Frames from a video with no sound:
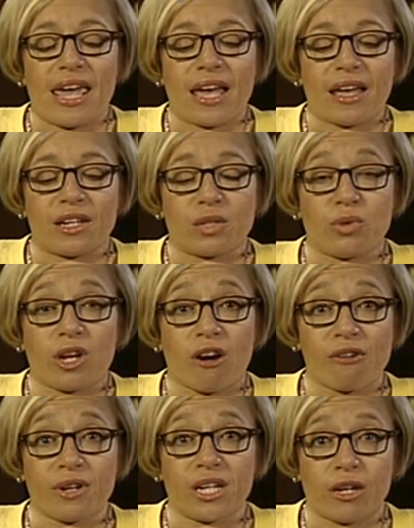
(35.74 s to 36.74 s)
And
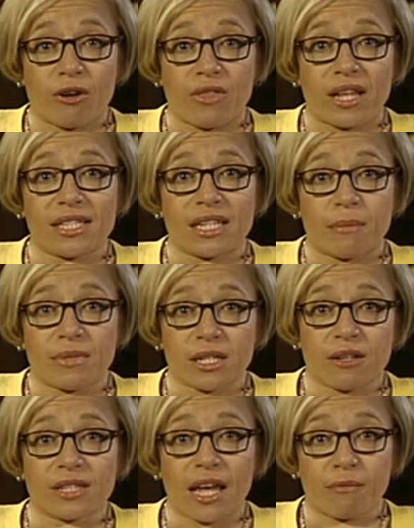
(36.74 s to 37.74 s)
we already know that
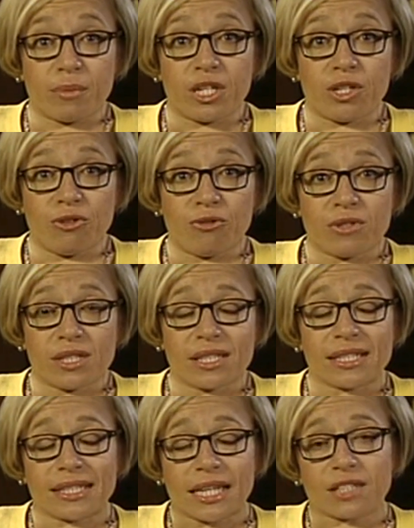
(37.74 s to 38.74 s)
stem cells have been
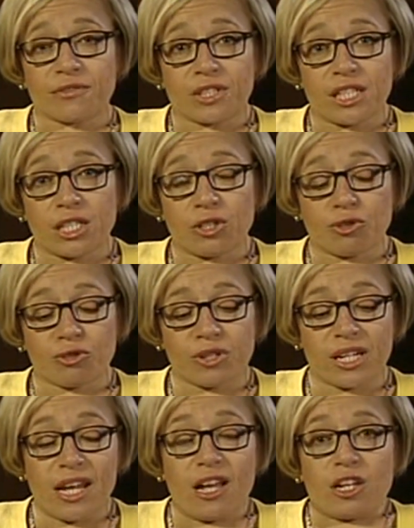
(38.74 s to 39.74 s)
used successfully to
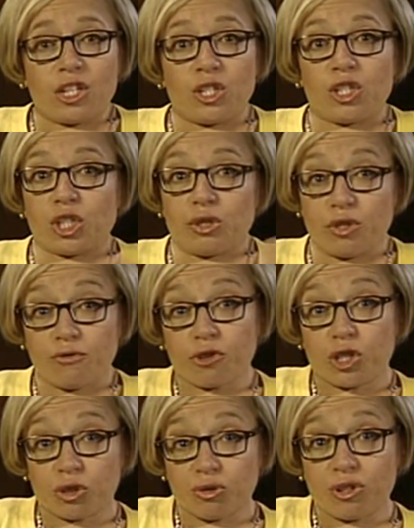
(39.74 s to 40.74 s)
treat
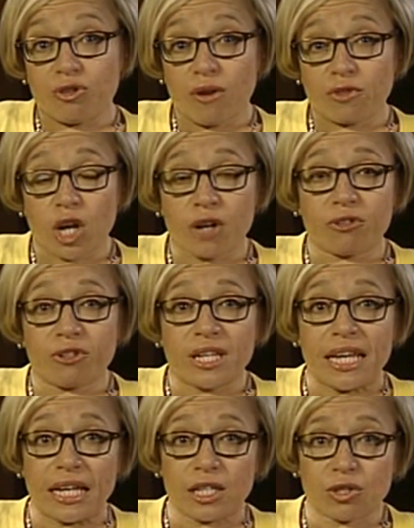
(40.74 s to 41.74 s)
for children who have
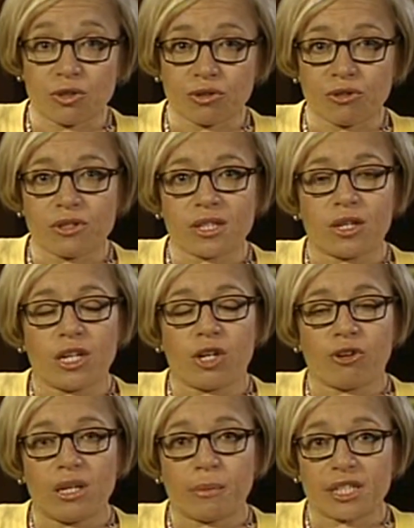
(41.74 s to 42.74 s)
childhood cancers,
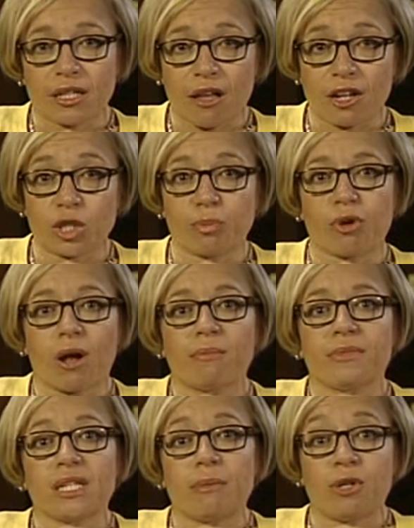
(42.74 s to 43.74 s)
you know, hematologic
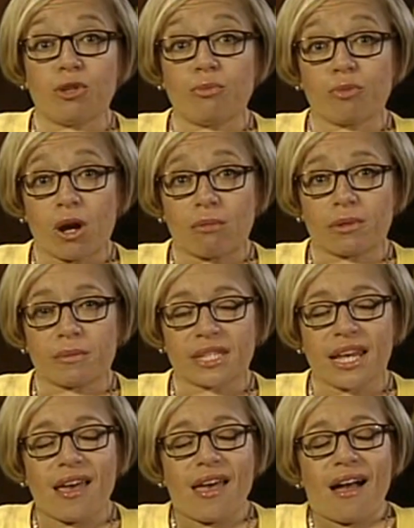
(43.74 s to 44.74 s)
problems, immune
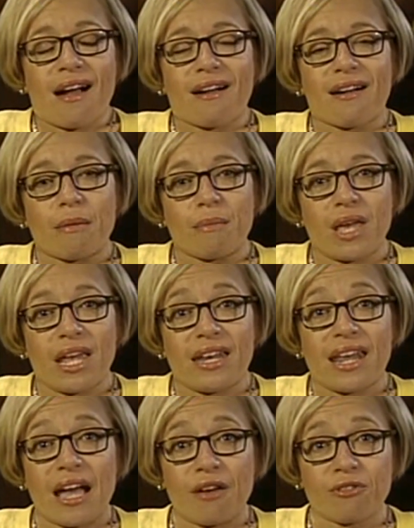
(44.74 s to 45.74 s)
problems. Um,
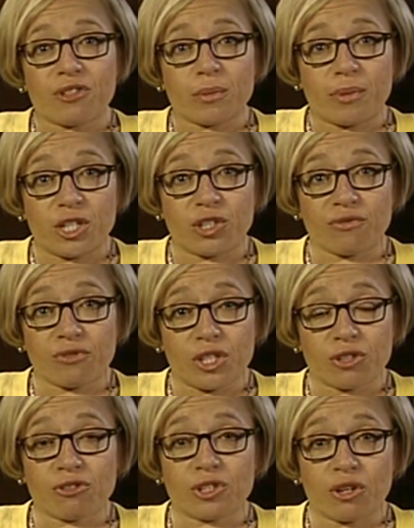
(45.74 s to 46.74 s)
and now there's a bunch
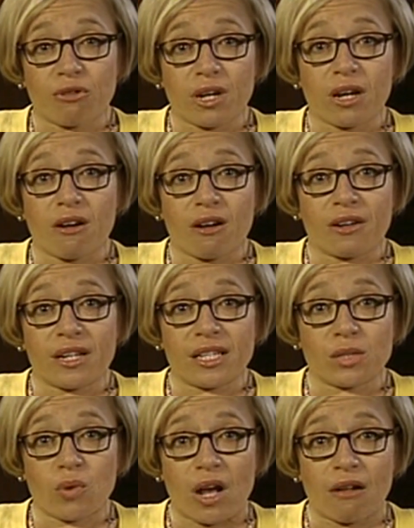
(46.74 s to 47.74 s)
of research going
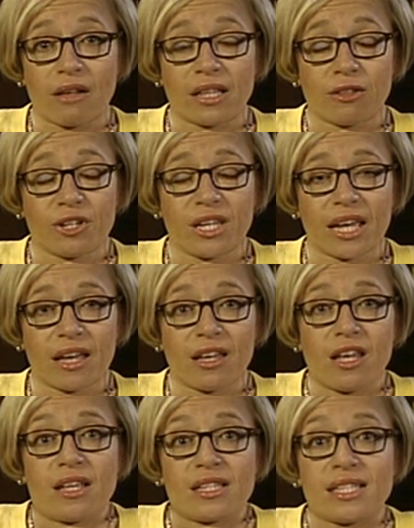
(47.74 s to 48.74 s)
on as well at
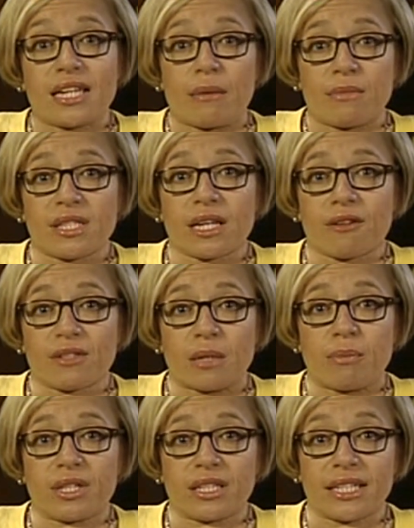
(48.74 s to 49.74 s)
looking at stem
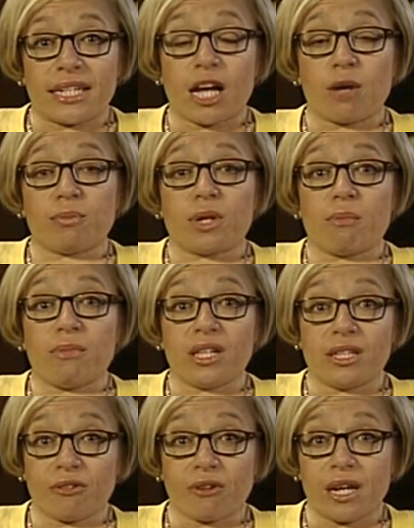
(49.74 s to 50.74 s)
cells' ability to help
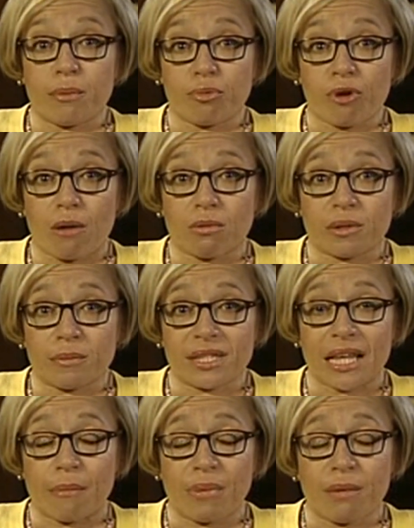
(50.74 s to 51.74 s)
ameliorate
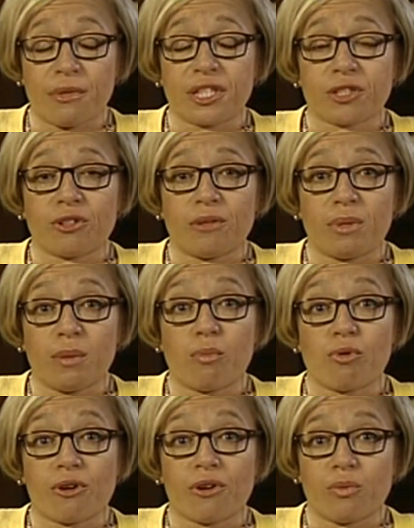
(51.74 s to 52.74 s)
problems that babies could
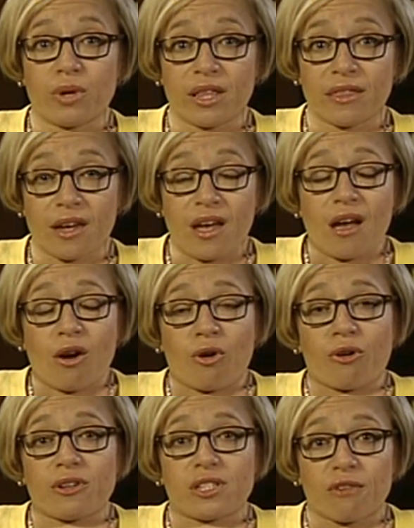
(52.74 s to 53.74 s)
be born with
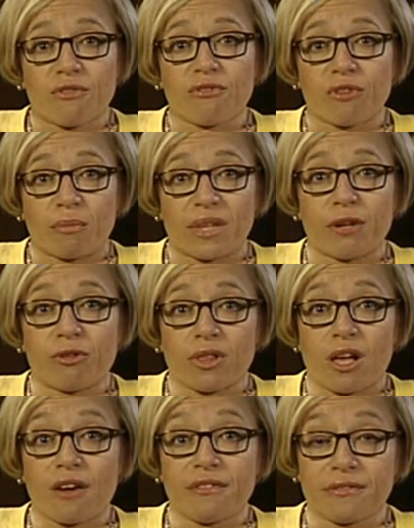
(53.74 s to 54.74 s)
or suffer from
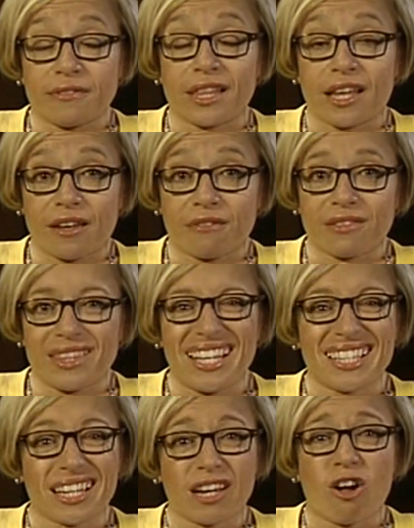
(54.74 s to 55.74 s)
later in life. Life
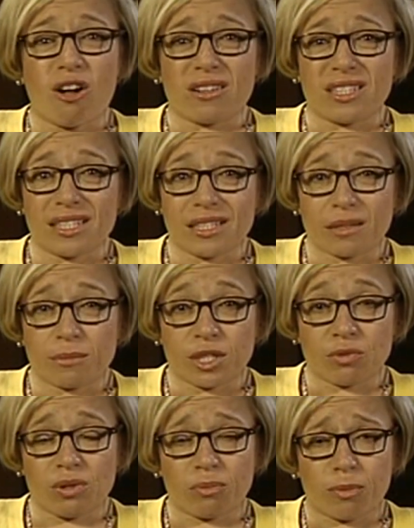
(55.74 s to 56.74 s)
things like
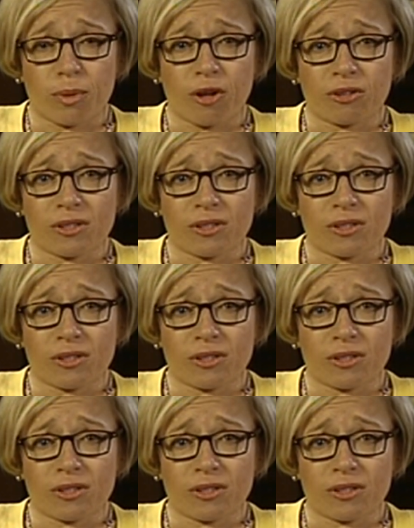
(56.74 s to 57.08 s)
autism, cerebral